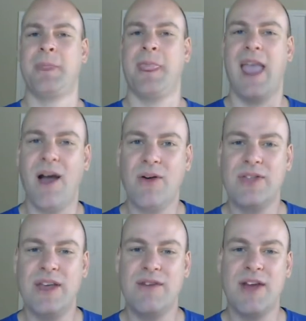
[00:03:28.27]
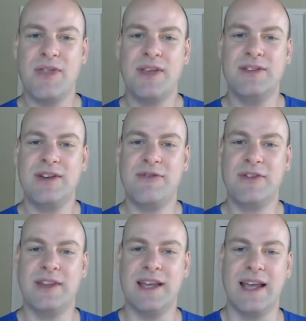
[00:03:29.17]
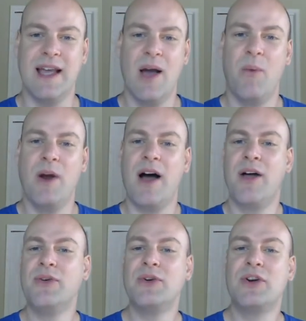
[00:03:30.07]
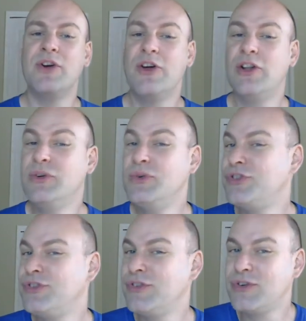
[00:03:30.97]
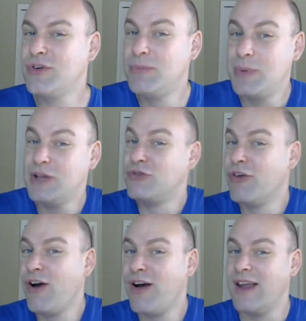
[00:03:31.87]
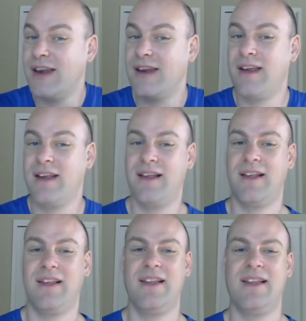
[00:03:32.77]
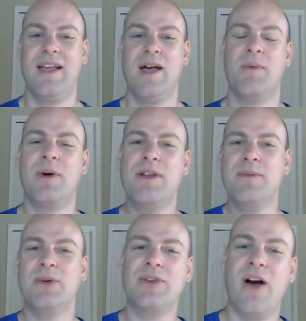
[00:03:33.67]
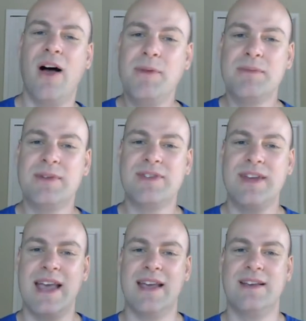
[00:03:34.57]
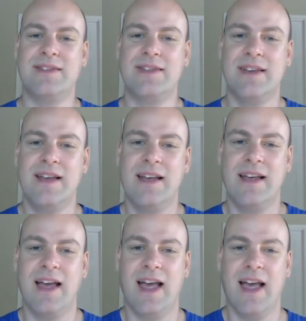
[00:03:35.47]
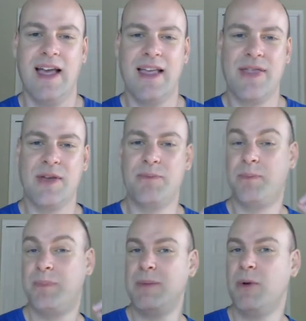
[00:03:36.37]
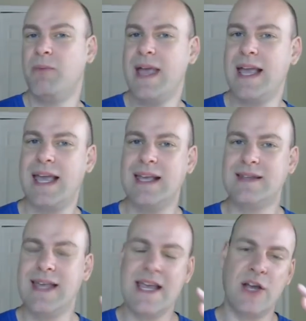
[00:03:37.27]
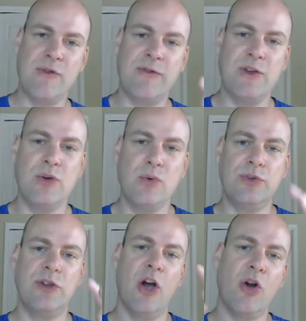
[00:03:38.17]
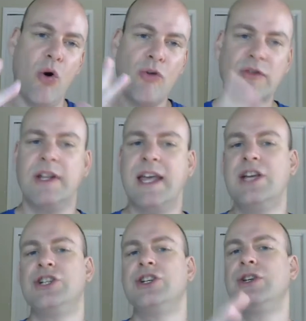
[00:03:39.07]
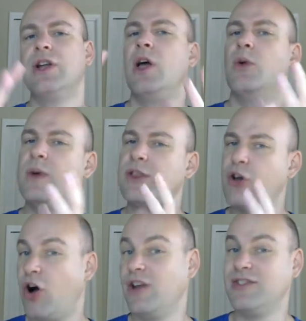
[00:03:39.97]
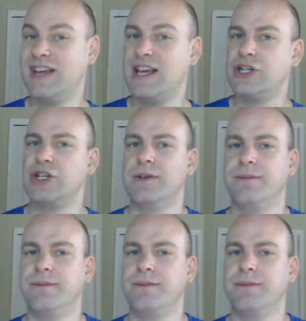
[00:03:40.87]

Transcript: How could they have done things differently? What other conclusions could be drawn? One of the most common mistakes that people make is they confuse correlation with causation.